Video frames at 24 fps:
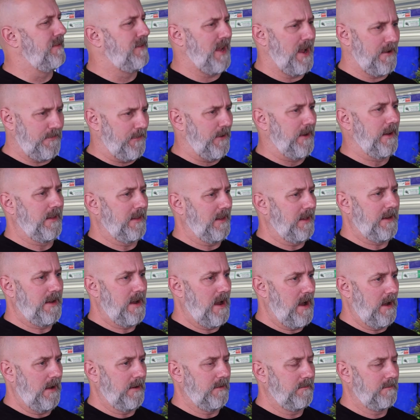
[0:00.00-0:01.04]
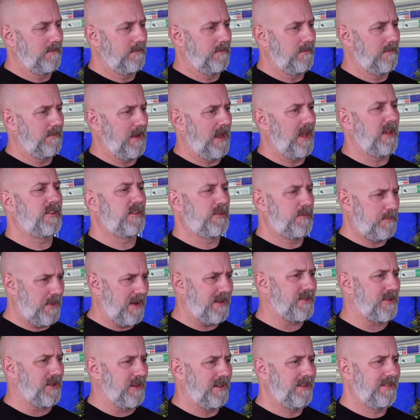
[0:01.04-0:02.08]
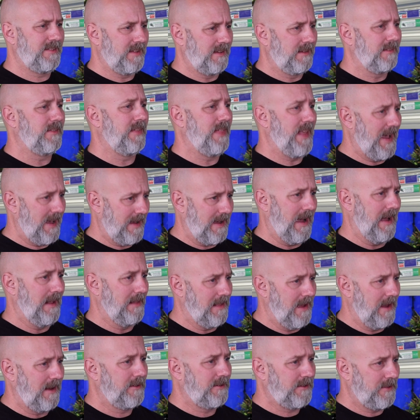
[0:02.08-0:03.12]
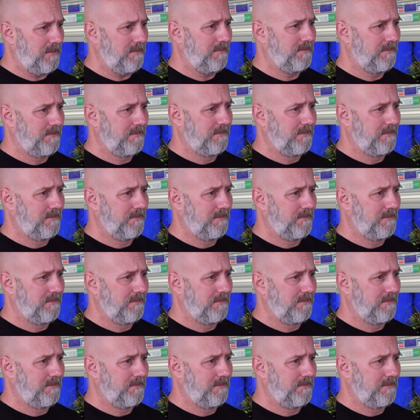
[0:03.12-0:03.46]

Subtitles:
Definitely not. Especially since that guy likes them.